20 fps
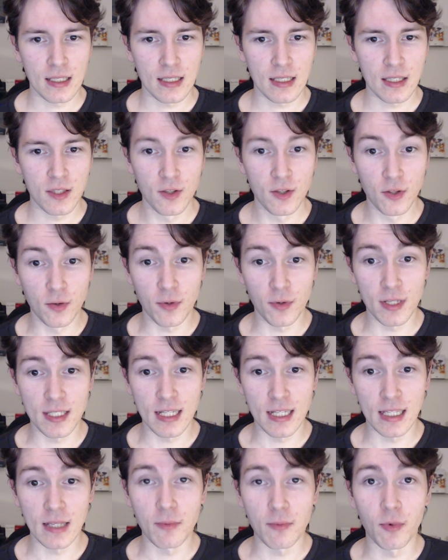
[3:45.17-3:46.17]
the other reason
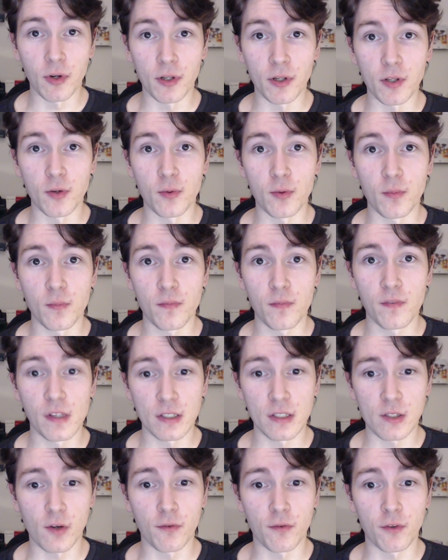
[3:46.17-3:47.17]
I didn't want to do
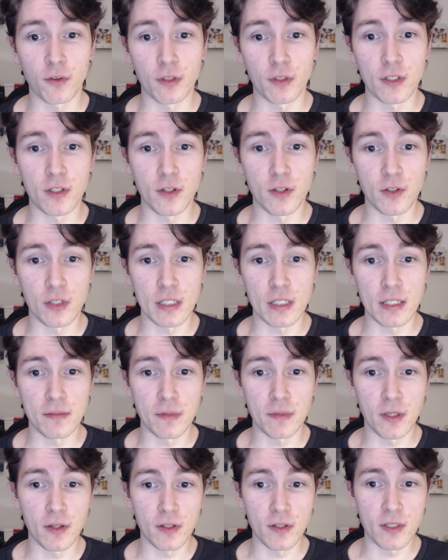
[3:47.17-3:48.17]
philosophical discussion is
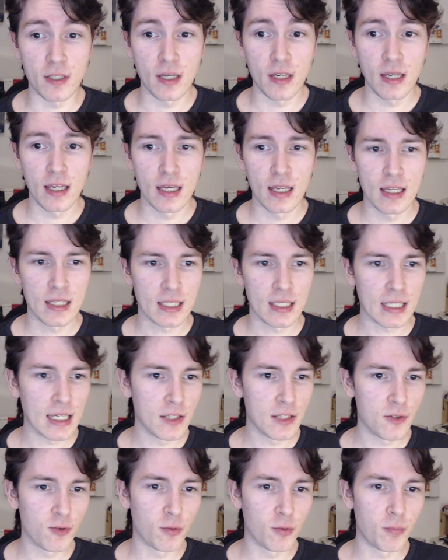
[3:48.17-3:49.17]
because it
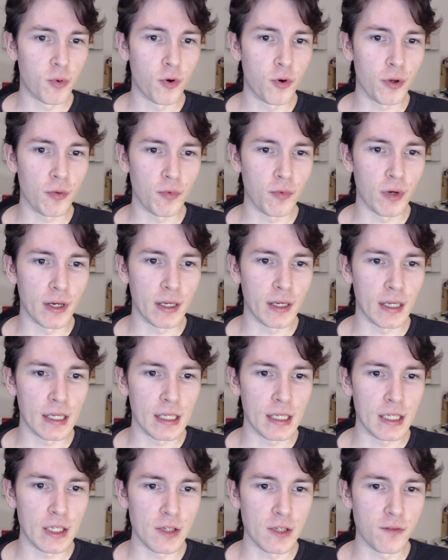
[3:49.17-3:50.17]
gets to a point where
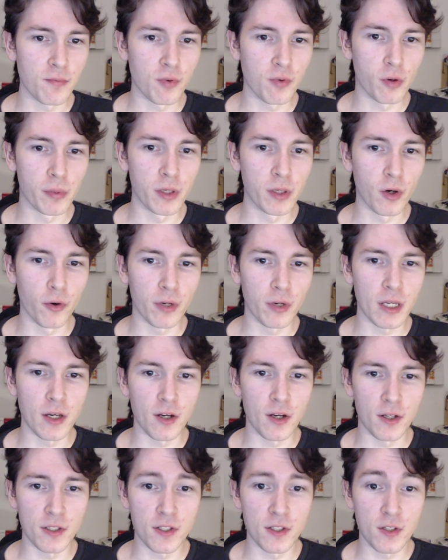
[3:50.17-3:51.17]
you've probably already
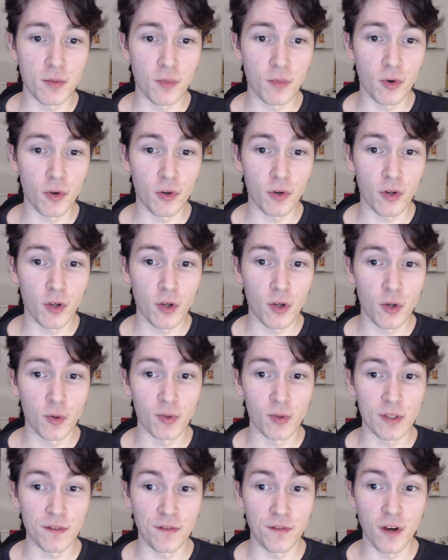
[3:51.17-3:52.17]
heard someone who
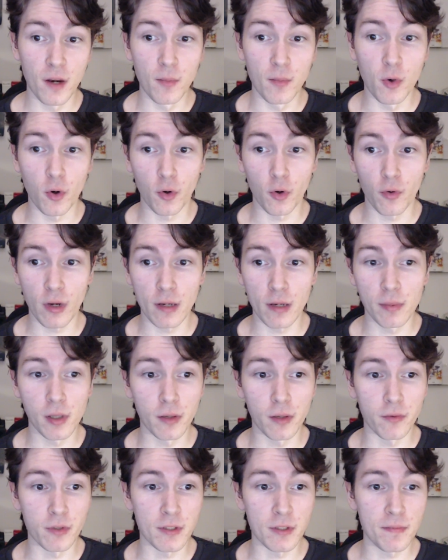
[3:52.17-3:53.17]
is far more credible
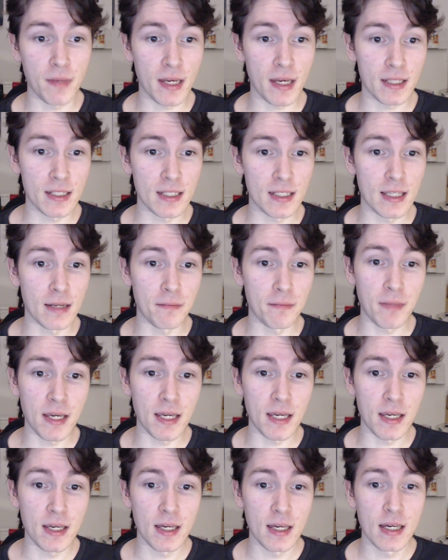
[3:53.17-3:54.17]
and respected than
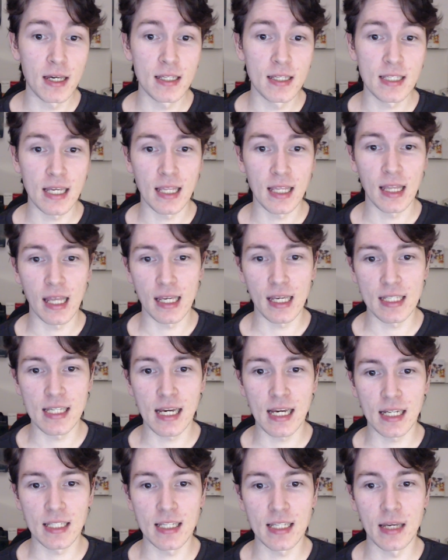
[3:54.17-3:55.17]
me saying the
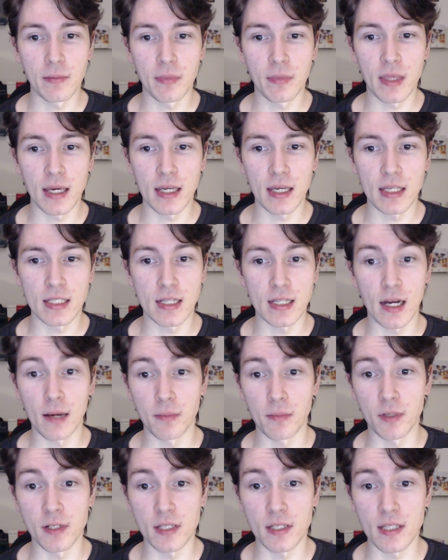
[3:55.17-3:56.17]
exact same things that I'm
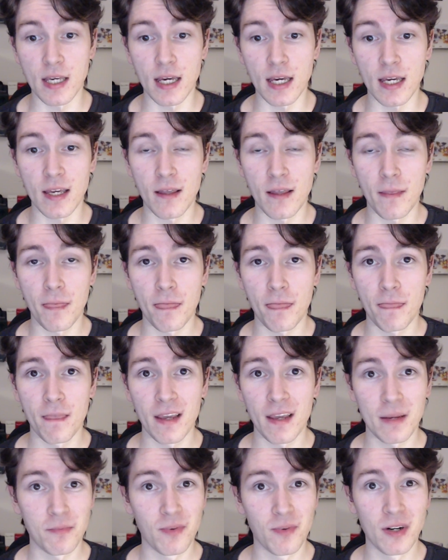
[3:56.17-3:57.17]
going to say
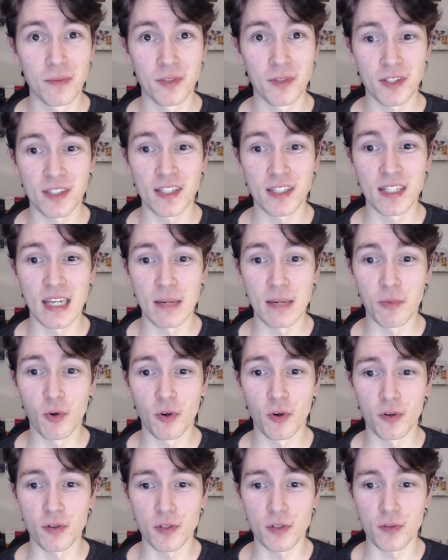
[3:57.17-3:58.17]
in pretty much the same
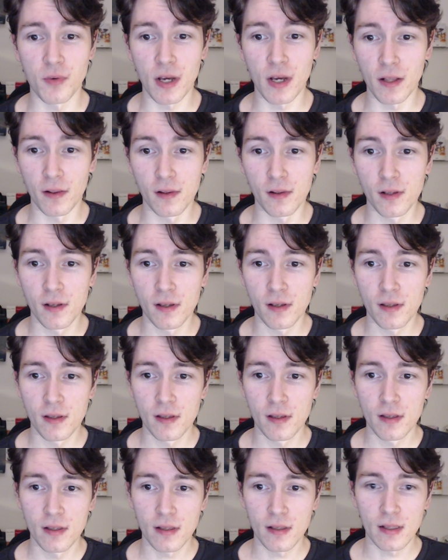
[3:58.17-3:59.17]
order as well.
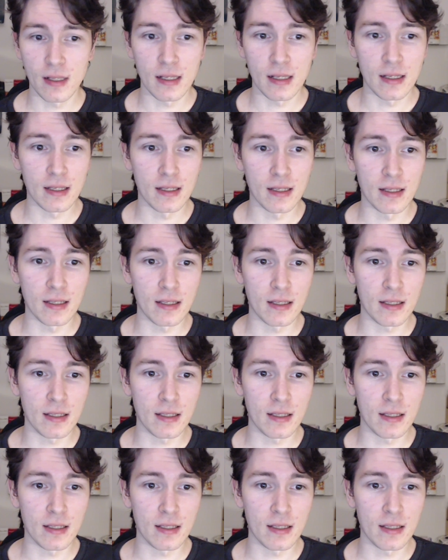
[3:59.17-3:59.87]
Uh,